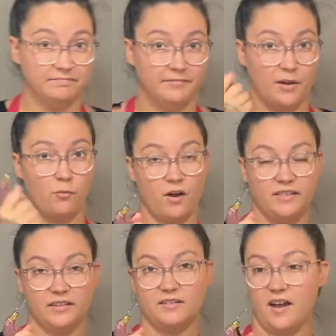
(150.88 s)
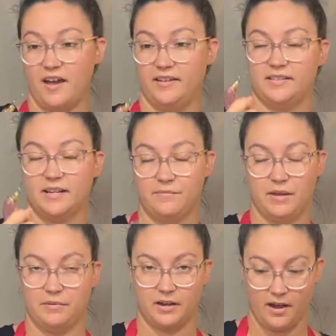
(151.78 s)
That one little cut is going to be
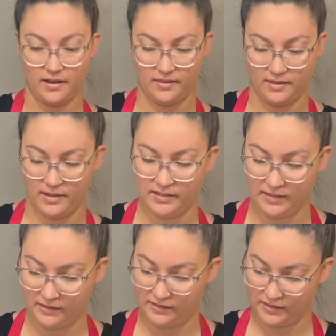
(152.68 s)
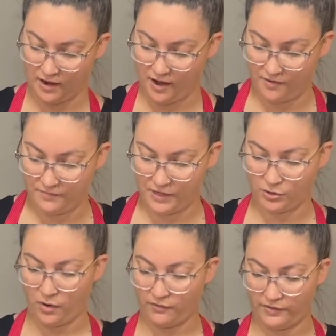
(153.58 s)
able to cut this. It's a
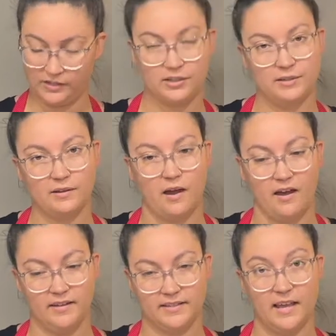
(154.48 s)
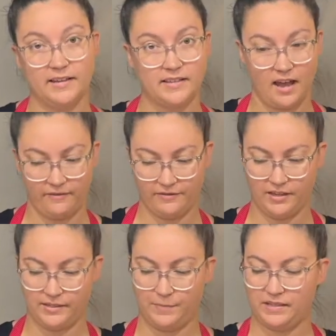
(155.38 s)
12-inch slice off
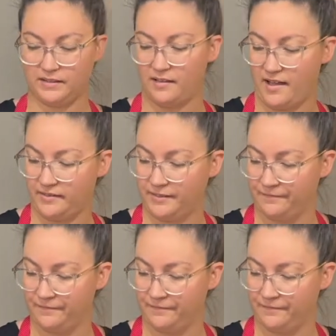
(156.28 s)
this piece of glass.